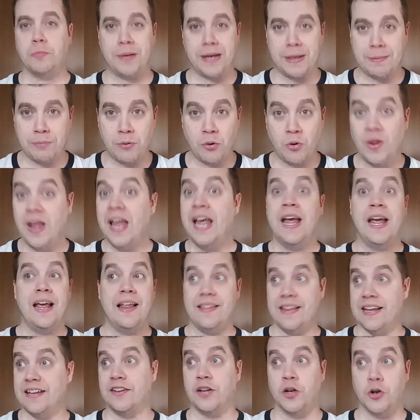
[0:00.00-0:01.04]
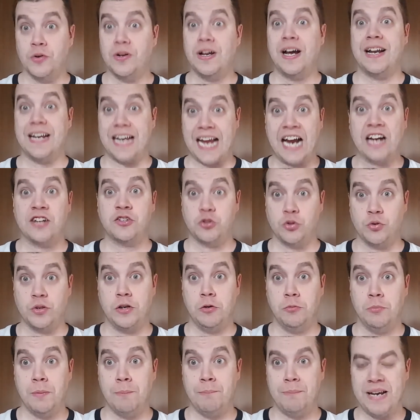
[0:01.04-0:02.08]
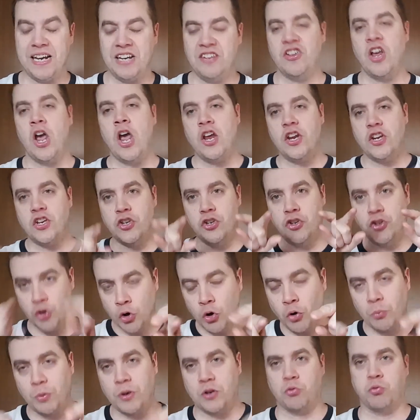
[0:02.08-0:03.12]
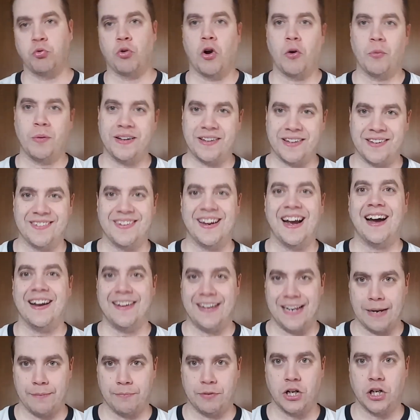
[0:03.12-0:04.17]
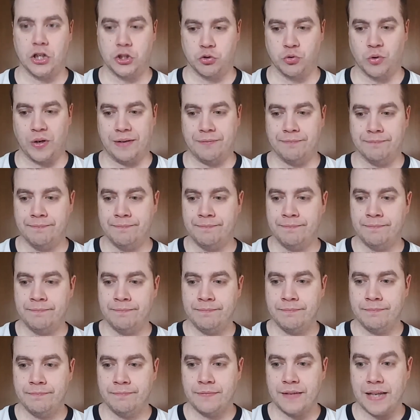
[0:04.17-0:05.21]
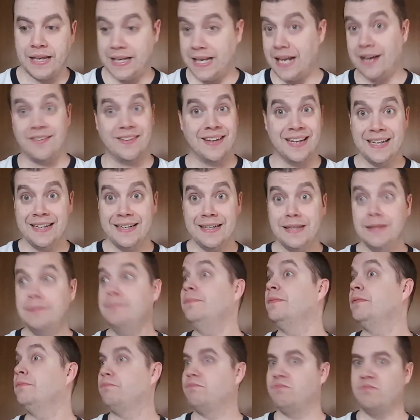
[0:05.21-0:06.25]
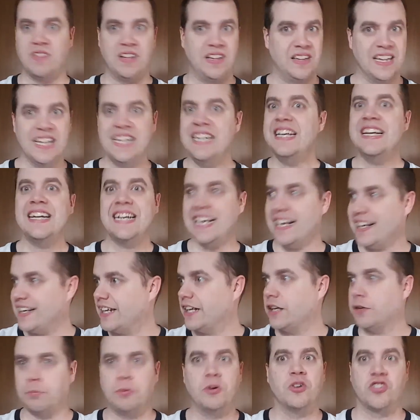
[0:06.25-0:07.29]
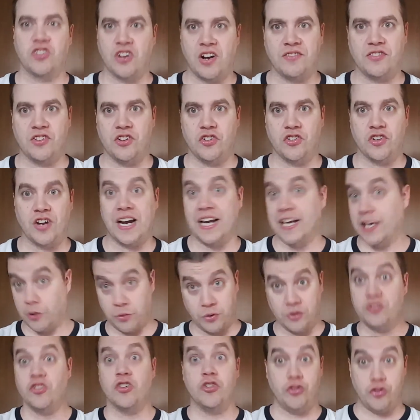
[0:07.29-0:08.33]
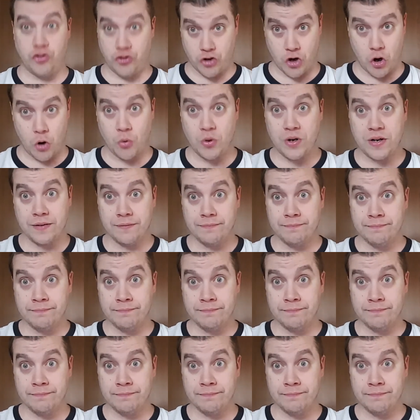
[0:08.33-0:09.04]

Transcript: people, that they're not actual human beings, you're what's wrong with this goddamn country. Now, Linda kind of gets pushed off to the side here. It's a joke,